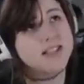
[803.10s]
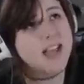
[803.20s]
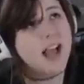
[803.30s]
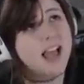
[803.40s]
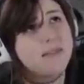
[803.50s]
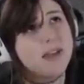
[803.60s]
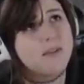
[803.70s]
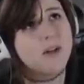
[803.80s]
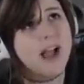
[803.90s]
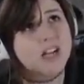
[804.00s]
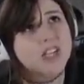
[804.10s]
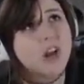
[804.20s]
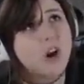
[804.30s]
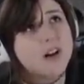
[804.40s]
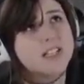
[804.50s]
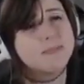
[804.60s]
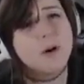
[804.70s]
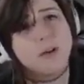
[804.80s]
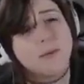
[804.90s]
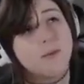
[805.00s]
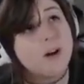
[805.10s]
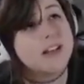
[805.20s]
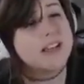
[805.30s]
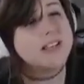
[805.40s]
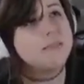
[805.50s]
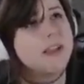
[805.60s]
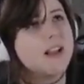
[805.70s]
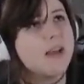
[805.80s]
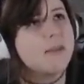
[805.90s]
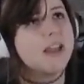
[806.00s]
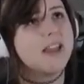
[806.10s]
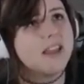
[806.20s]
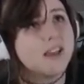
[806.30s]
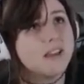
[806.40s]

I have never actually heard it spoken before. It doesn't mean I'm an idiot.